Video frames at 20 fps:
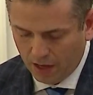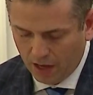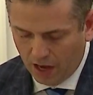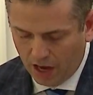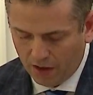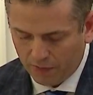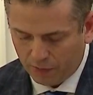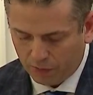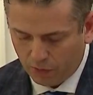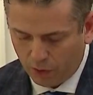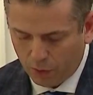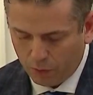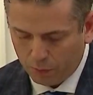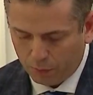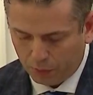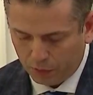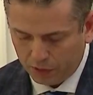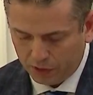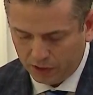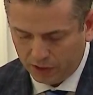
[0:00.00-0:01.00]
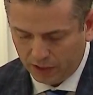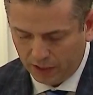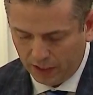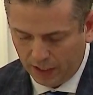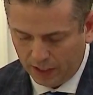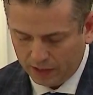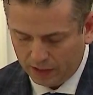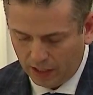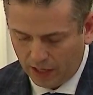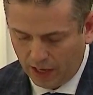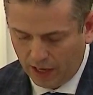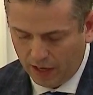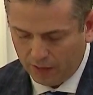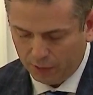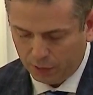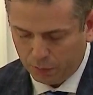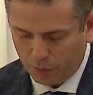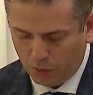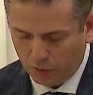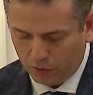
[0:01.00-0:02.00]
I have grown personally as I have
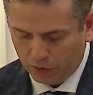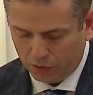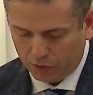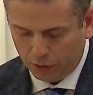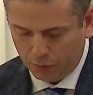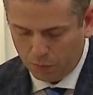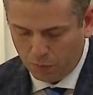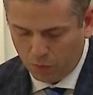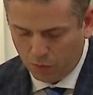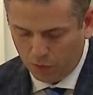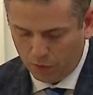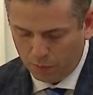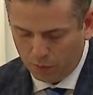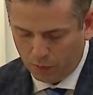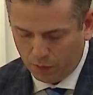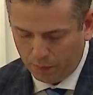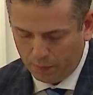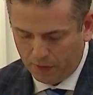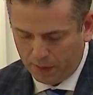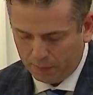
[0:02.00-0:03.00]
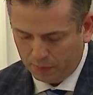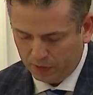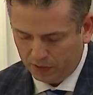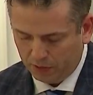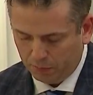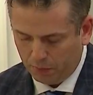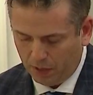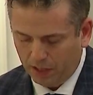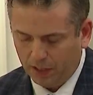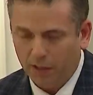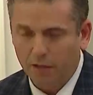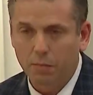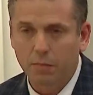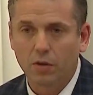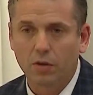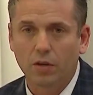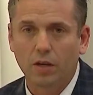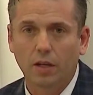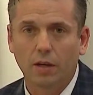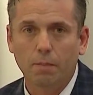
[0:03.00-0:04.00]
spoken to more and more members of my
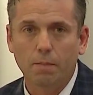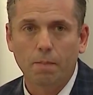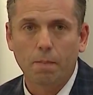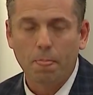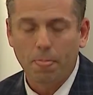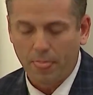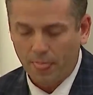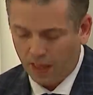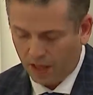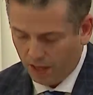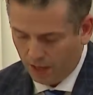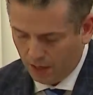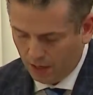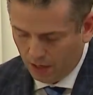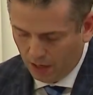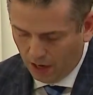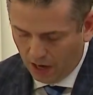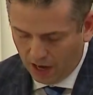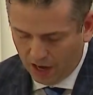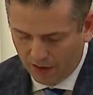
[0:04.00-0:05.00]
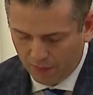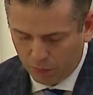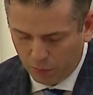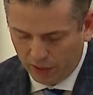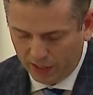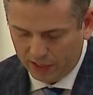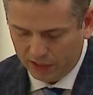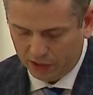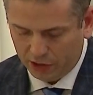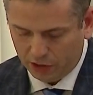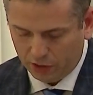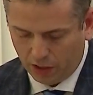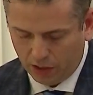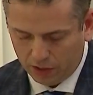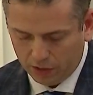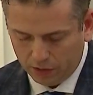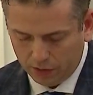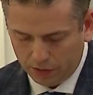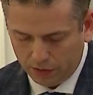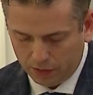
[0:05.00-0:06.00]
community. I have witnessed
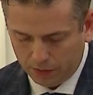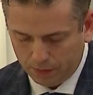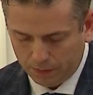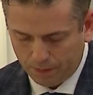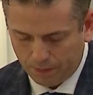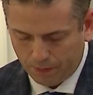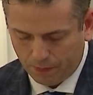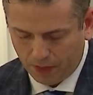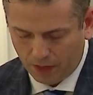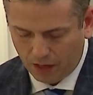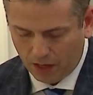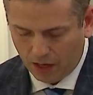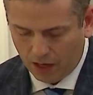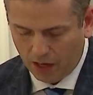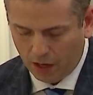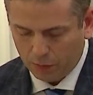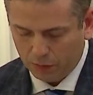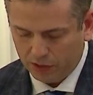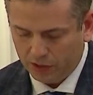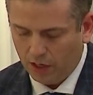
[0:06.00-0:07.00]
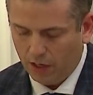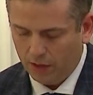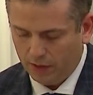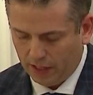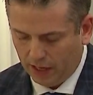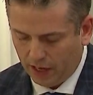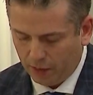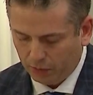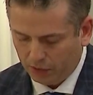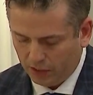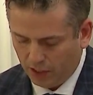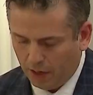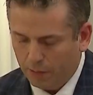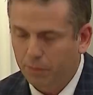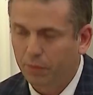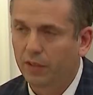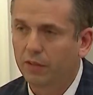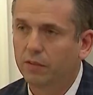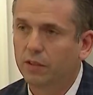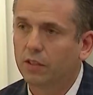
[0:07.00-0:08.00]
struggles that I was
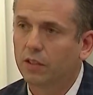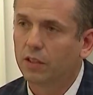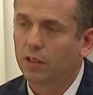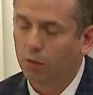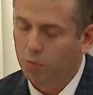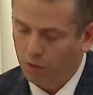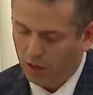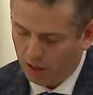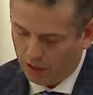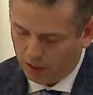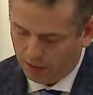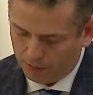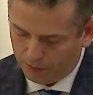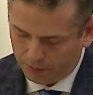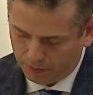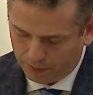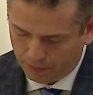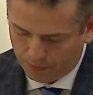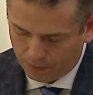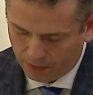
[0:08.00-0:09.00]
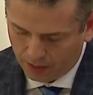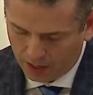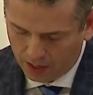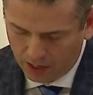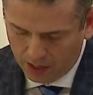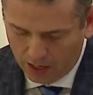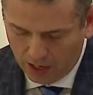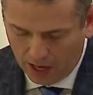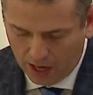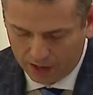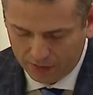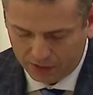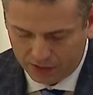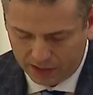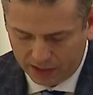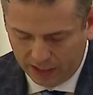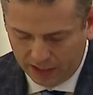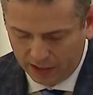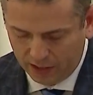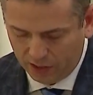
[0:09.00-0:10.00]
not previously aware of. I have
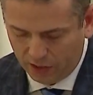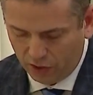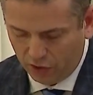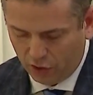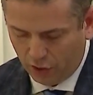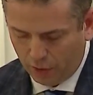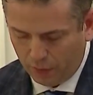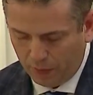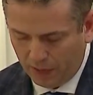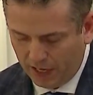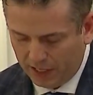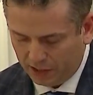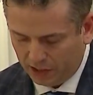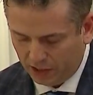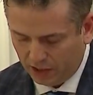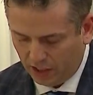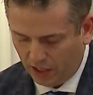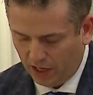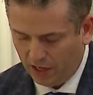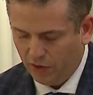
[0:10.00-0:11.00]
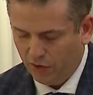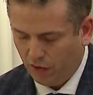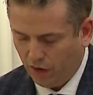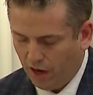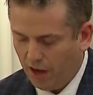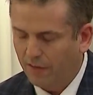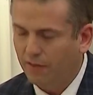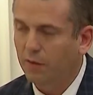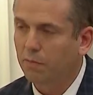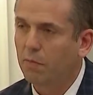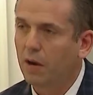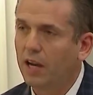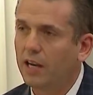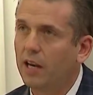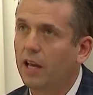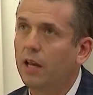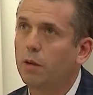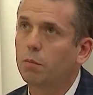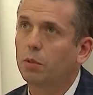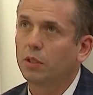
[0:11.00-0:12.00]
seen the determination and drive of my
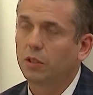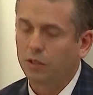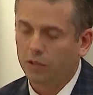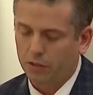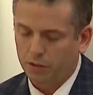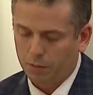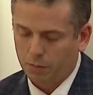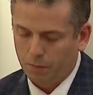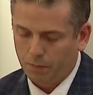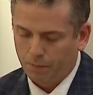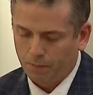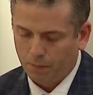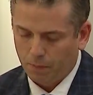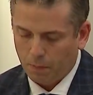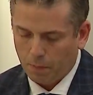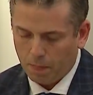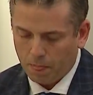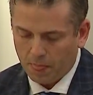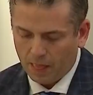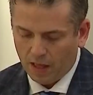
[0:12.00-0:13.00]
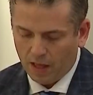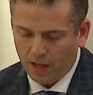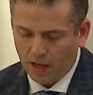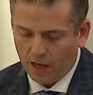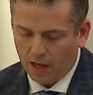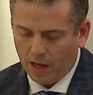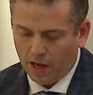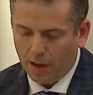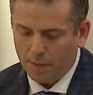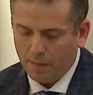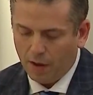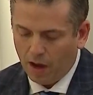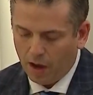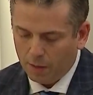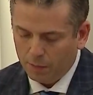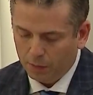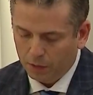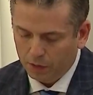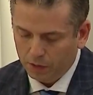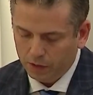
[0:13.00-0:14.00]
neighbors, and I'm
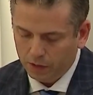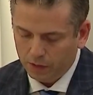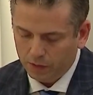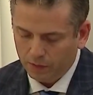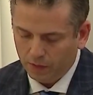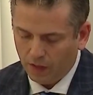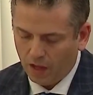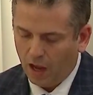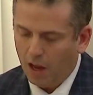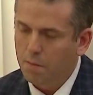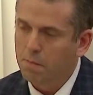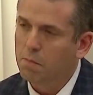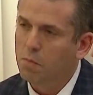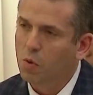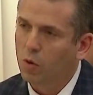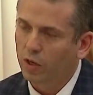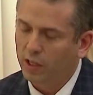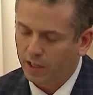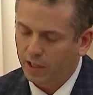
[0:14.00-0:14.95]
humbled and more